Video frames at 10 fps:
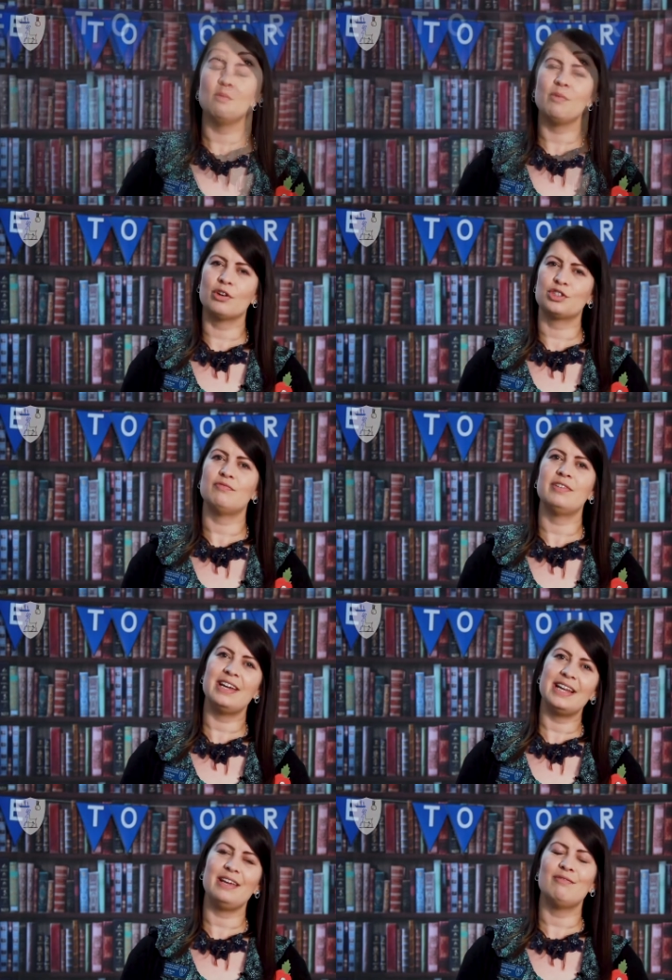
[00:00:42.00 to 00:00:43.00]
We've got a
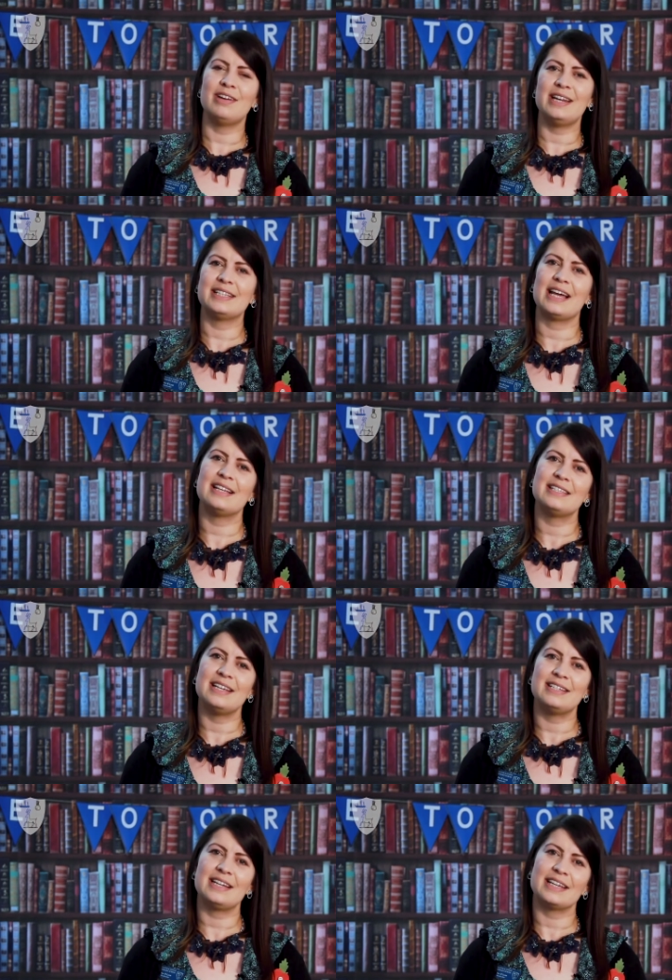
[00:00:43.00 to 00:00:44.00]
really, really
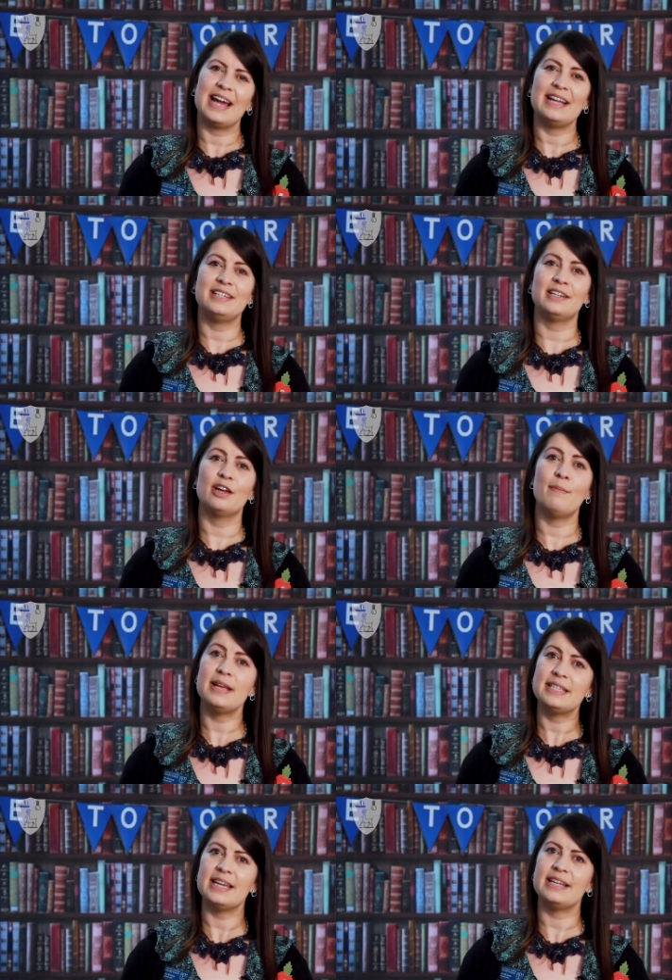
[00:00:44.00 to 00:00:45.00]
talented, dedicated and
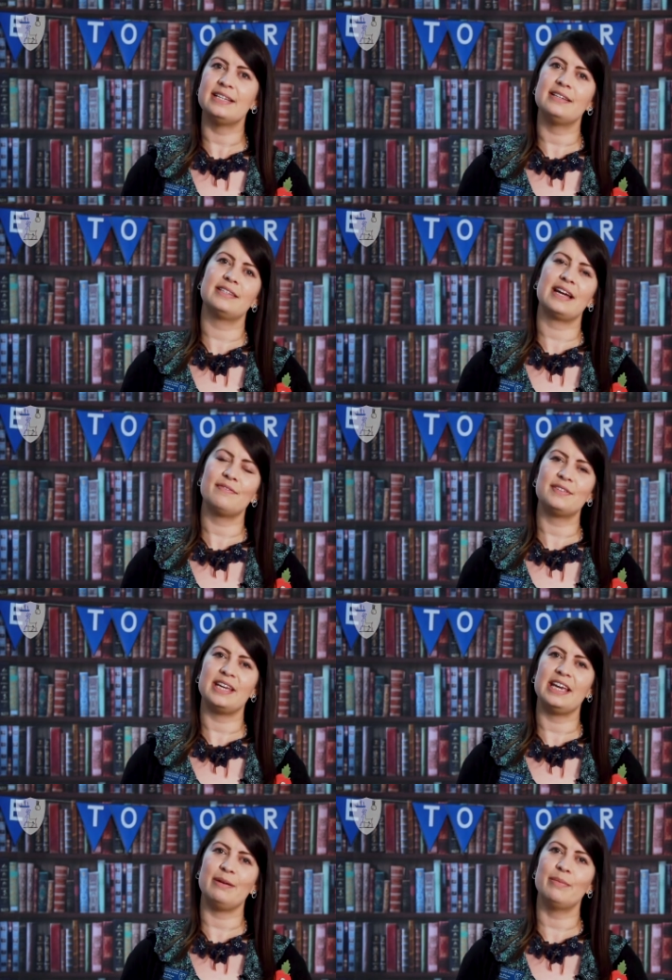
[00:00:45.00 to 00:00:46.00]
committed staff
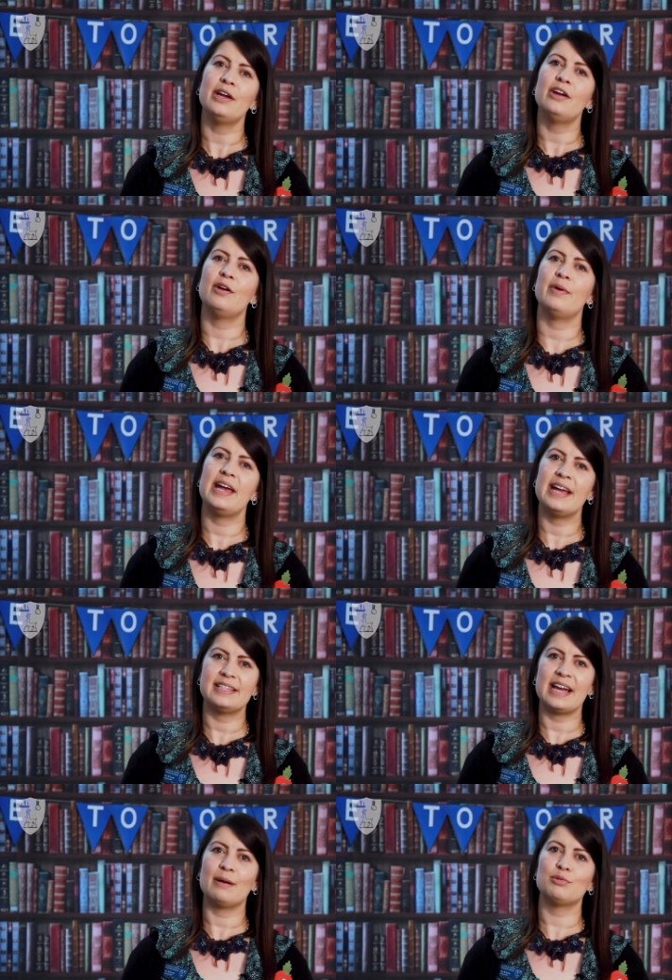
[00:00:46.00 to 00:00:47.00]
team who are here
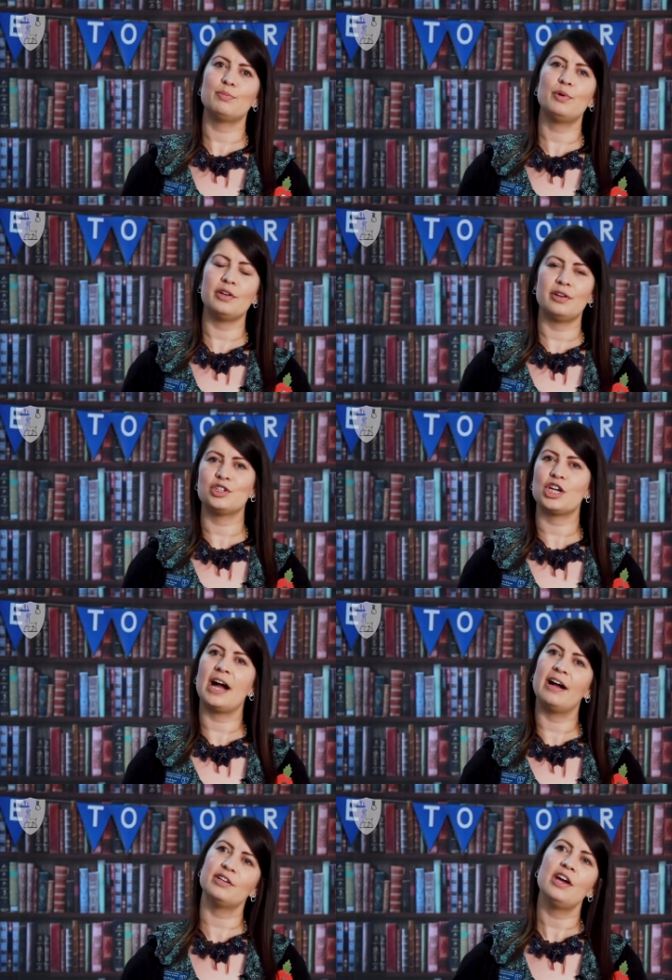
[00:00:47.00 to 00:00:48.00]
to help support your
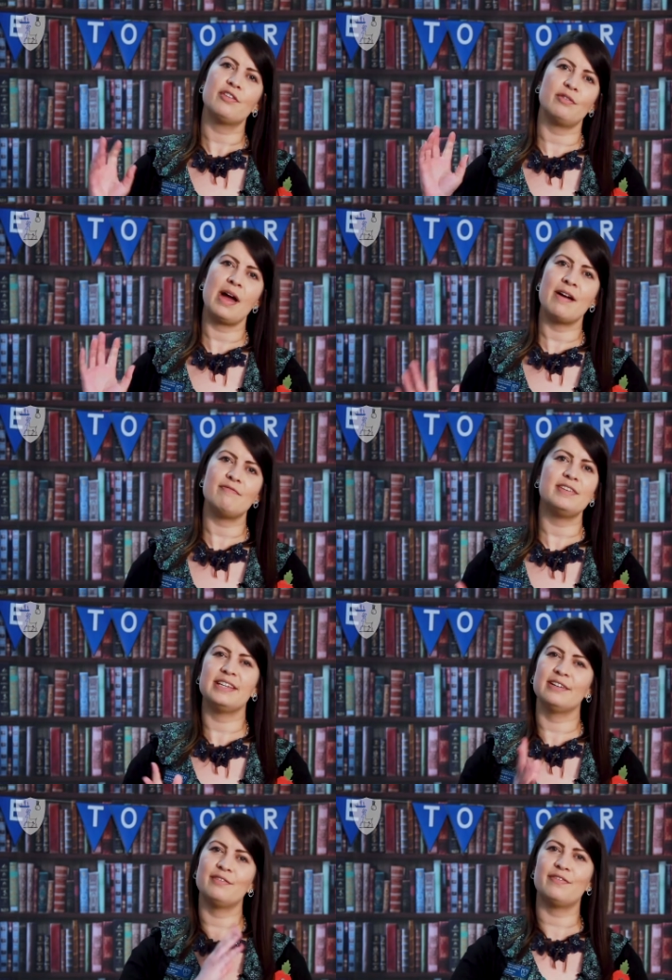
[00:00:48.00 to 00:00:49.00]
child through every
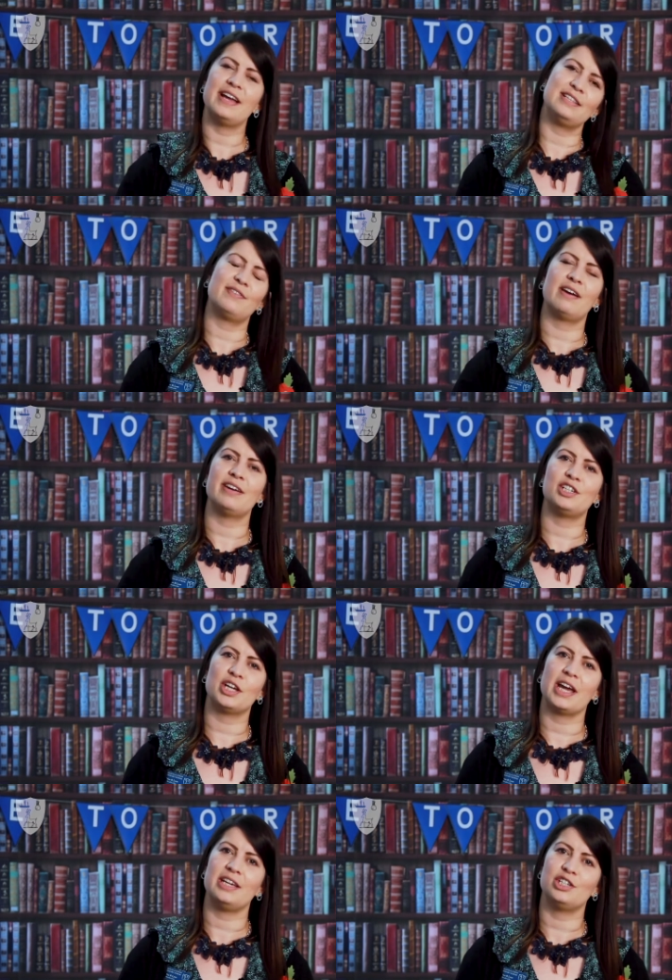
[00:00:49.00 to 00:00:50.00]
single phase of their
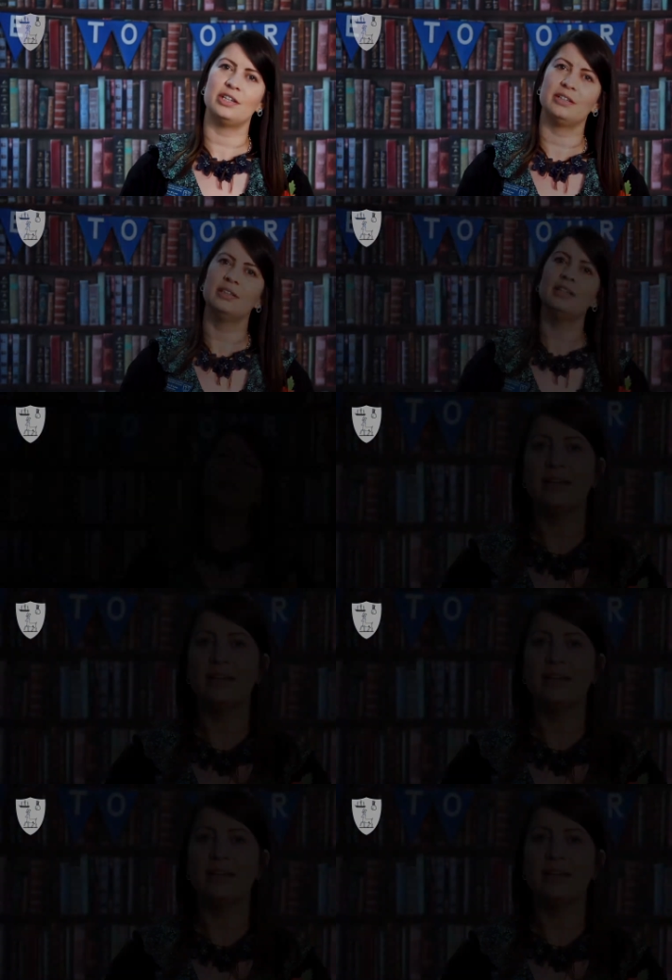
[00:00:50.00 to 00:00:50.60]
education.